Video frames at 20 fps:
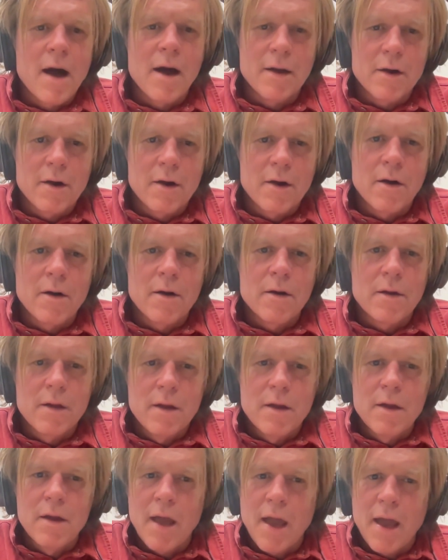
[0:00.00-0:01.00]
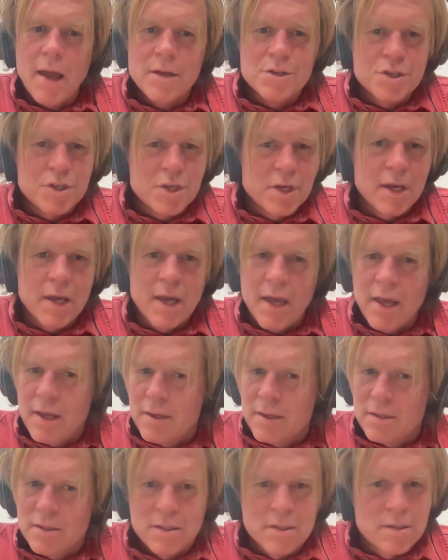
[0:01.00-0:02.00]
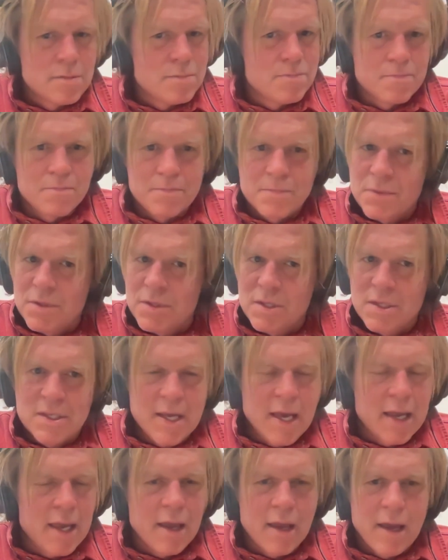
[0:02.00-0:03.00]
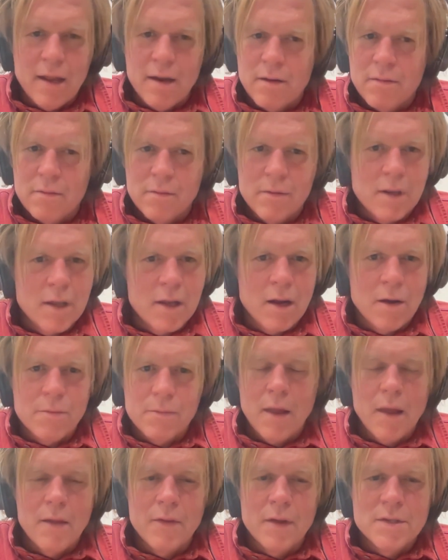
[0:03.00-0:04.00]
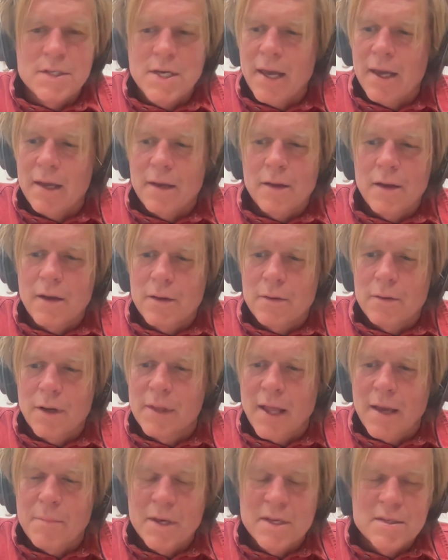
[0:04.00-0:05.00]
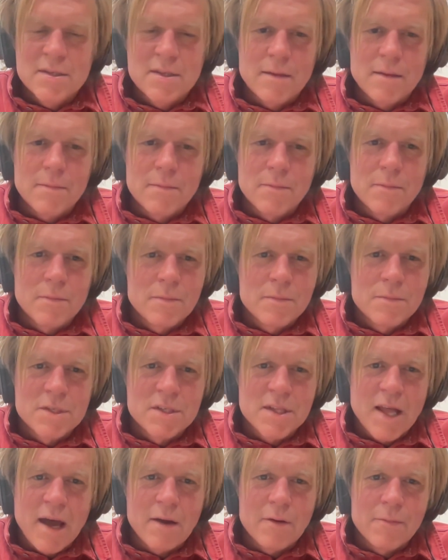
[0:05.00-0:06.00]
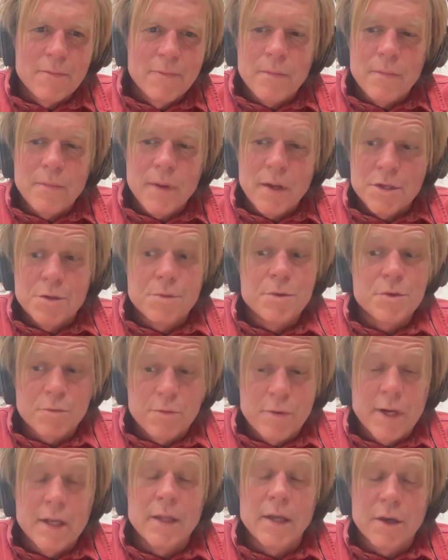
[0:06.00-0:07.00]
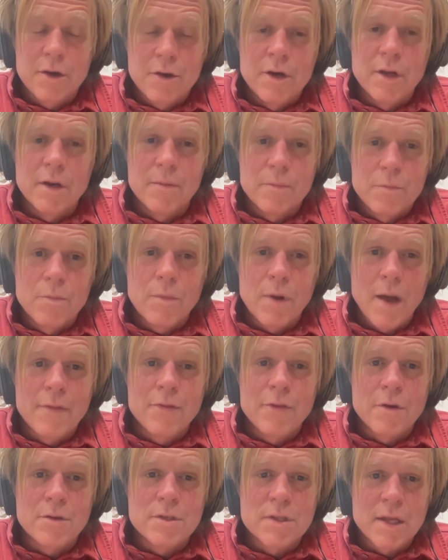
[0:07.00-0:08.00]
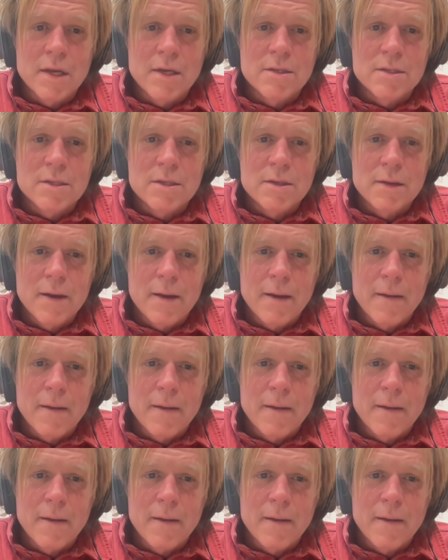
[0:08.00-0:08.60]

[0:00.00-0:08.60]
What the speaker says: on her, and she is singing it, you know, in the take, you know, Les Mis style, and she was really good at those things. Yeah.